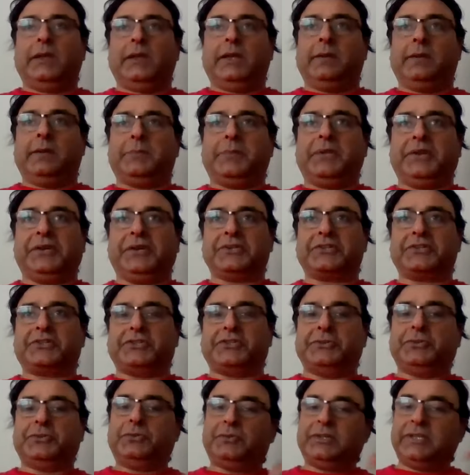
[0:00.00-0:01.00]
in period
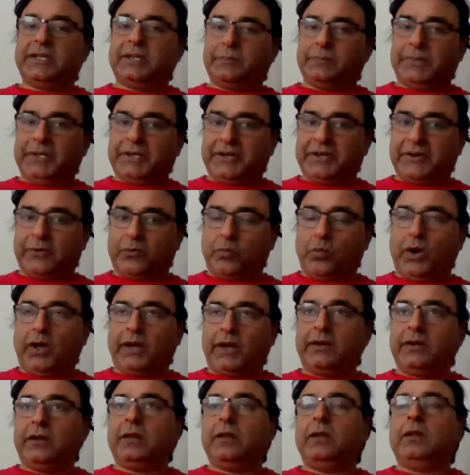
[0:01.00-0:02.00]
2 than period
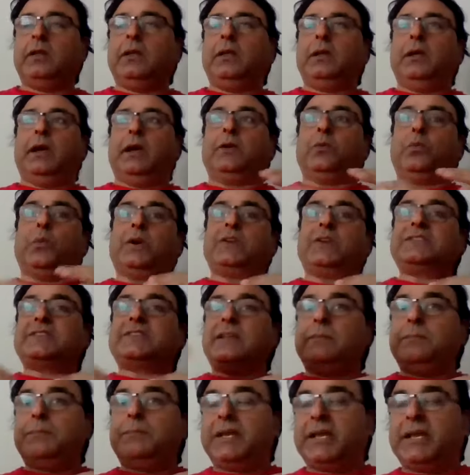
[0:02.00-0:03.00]
1. And what is
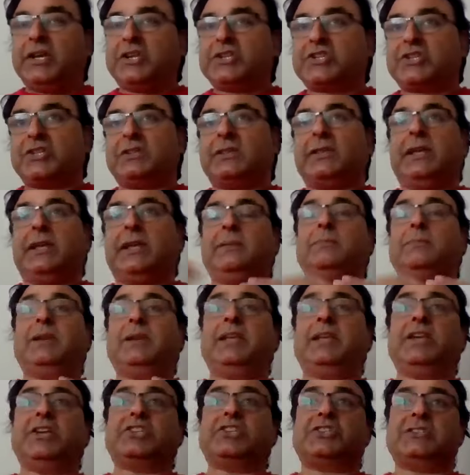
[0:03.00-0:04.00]
the implication? The
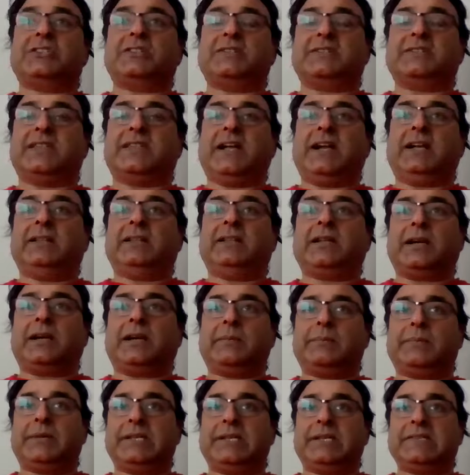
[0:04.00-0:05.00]
implication is that the
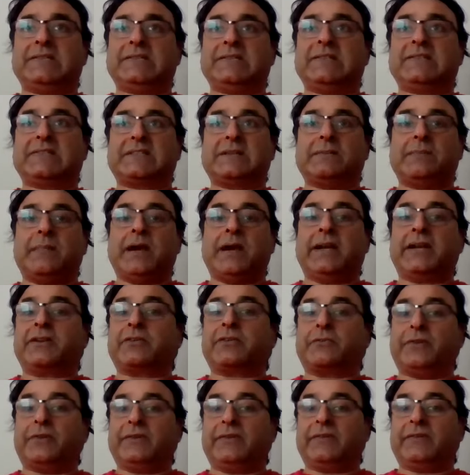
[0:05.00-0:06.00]
company's
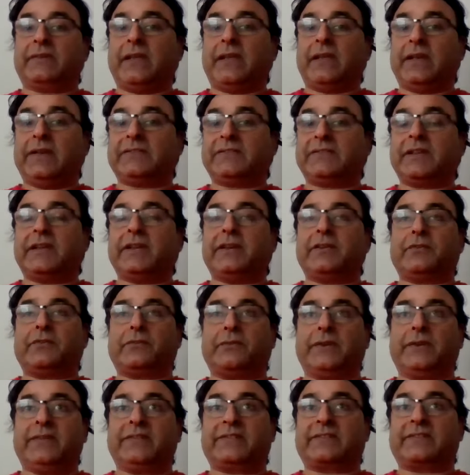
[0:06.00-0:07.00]
systematic risk has
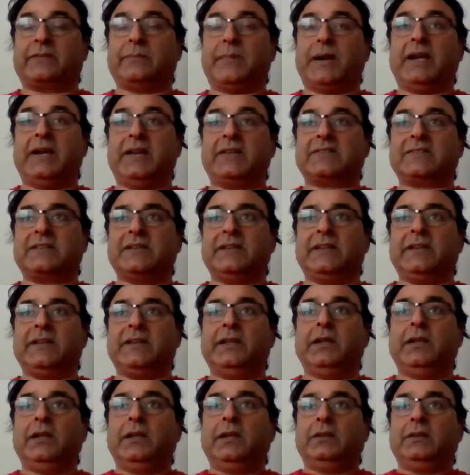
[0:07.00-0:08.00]
increased tremendously.
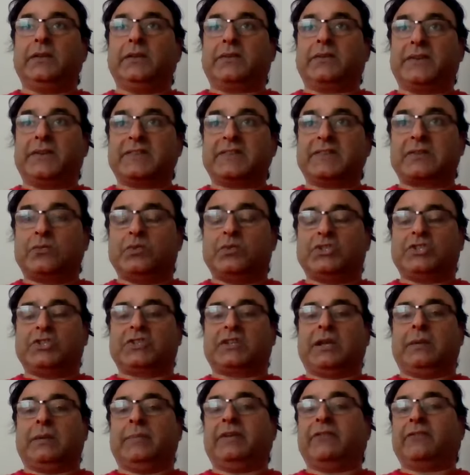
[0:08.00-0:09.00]
The risk which
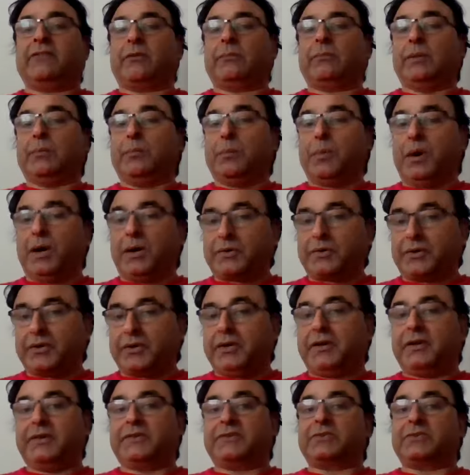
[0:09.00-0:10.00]
is coming from the
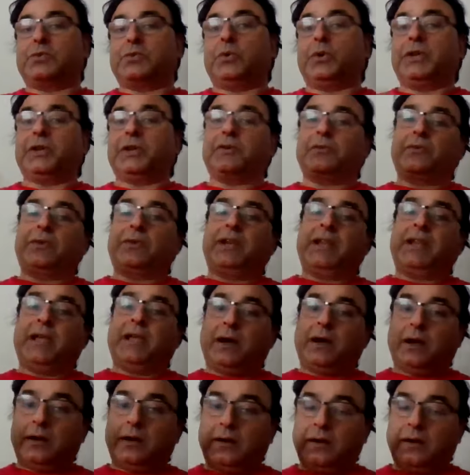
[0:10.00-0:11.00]
market is going really.